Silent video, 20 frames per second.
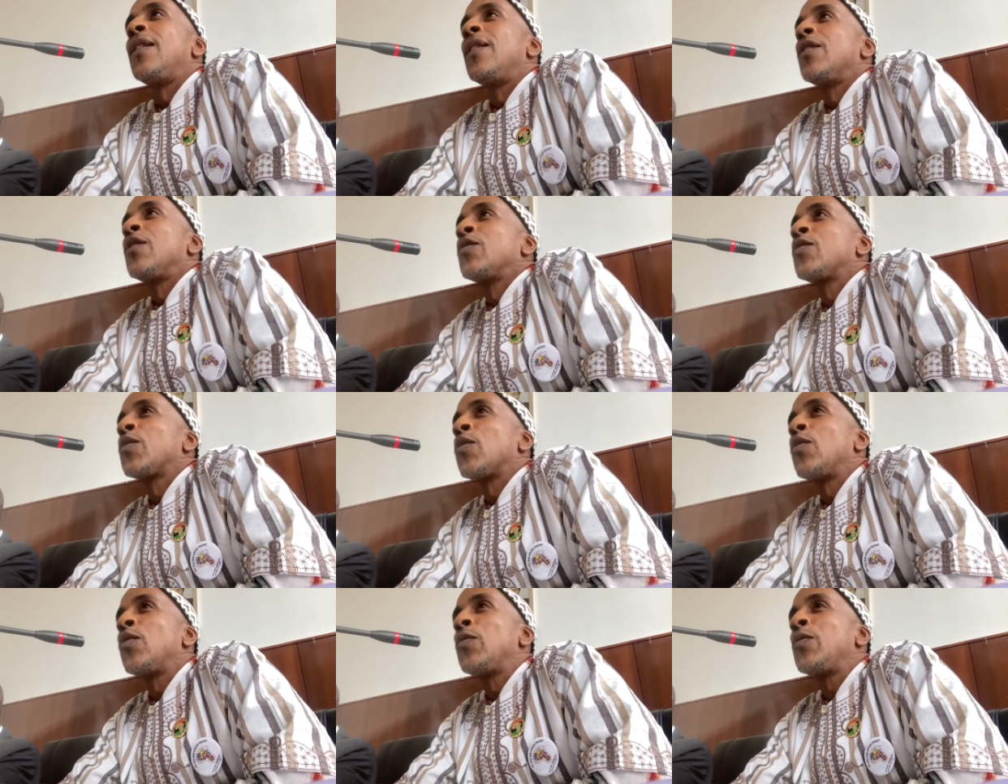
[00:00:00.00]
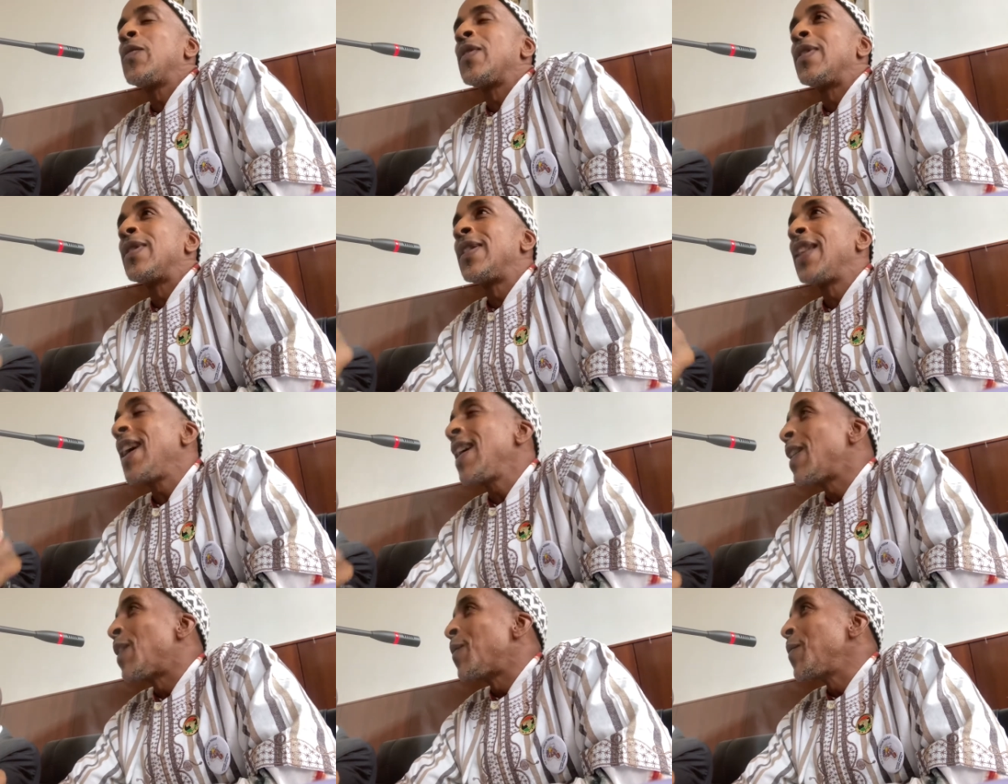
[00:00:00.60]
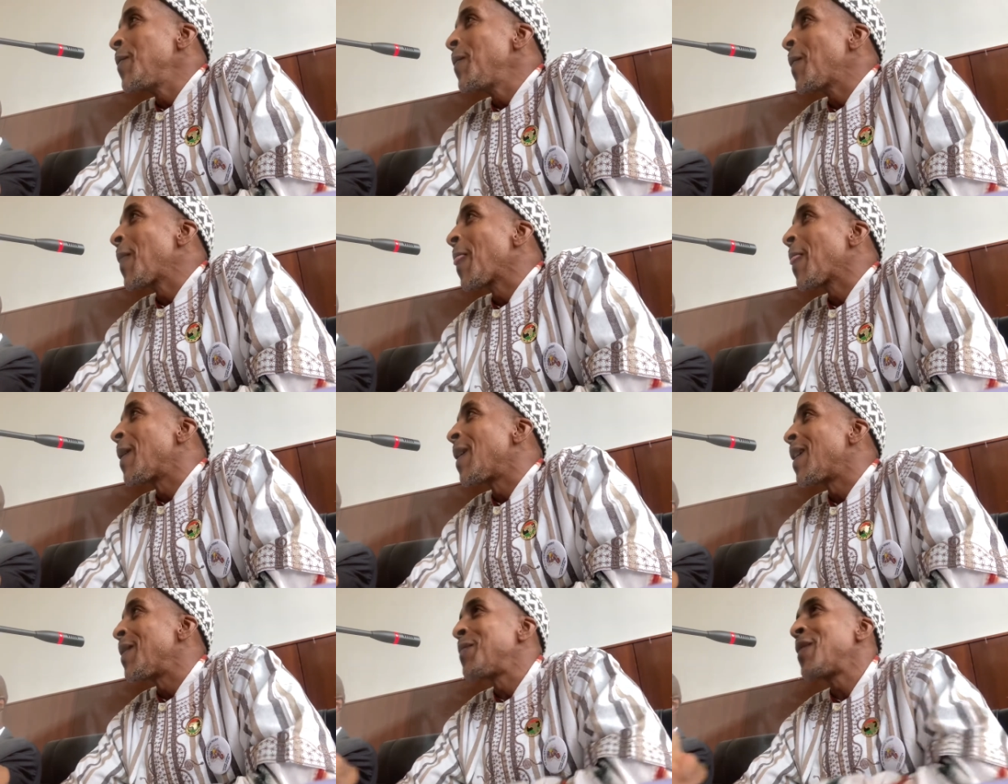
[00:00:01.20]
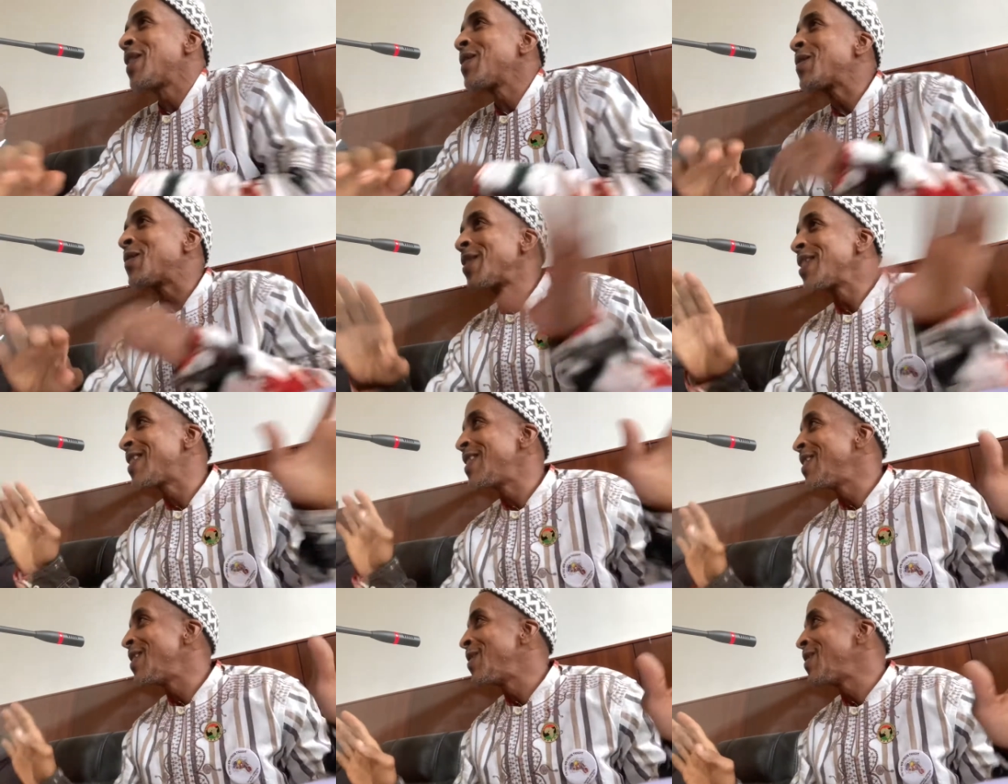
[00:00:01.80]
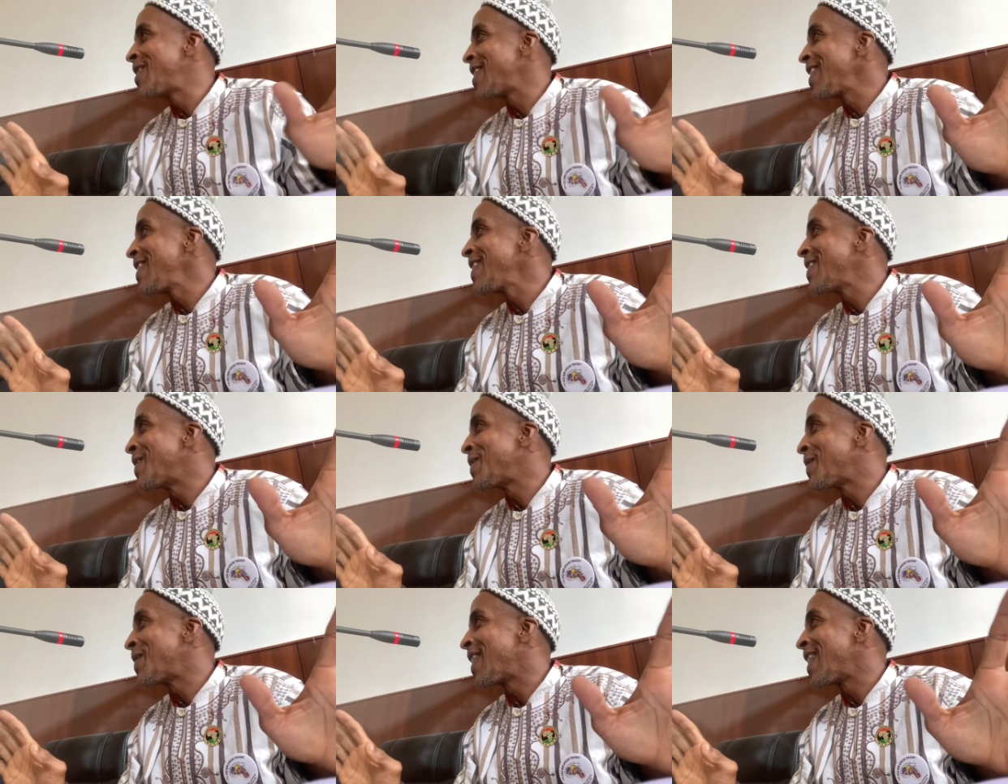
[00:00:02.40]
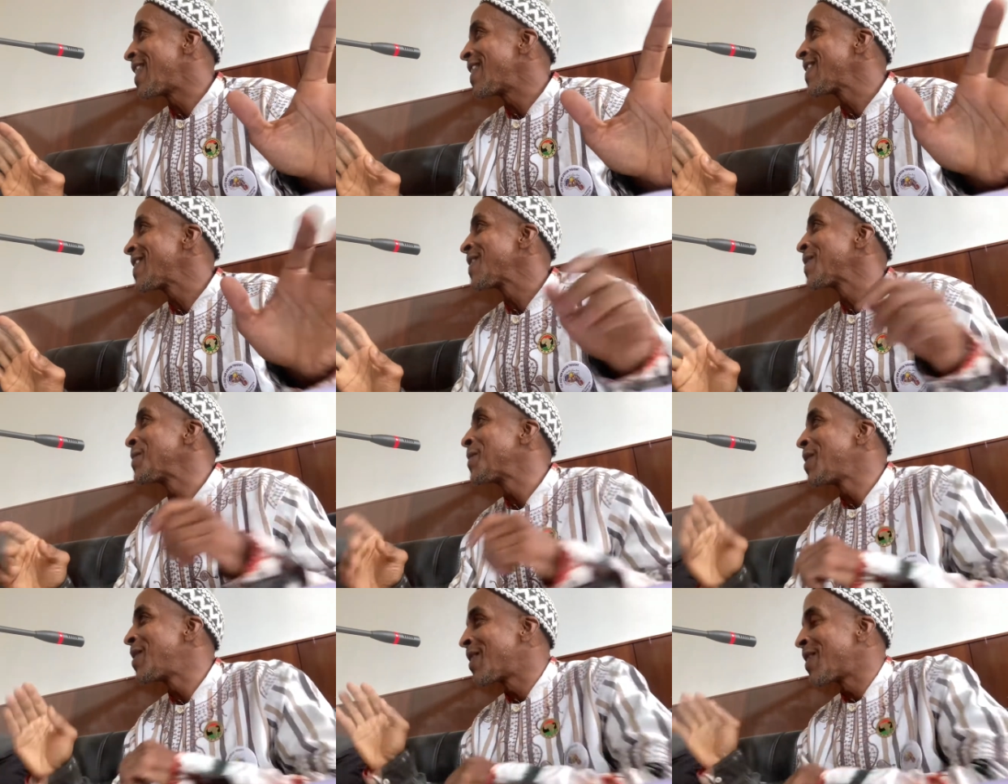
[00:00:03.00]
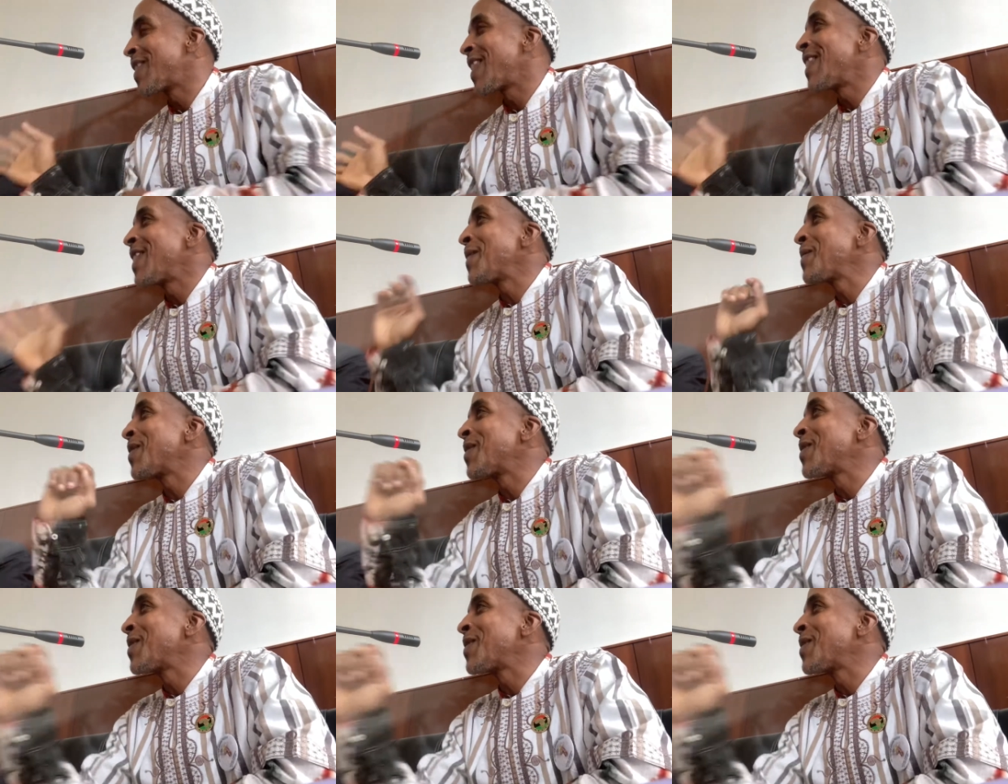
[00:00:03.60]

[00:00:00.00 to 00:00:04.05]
So now I'm not going to use any of that because I have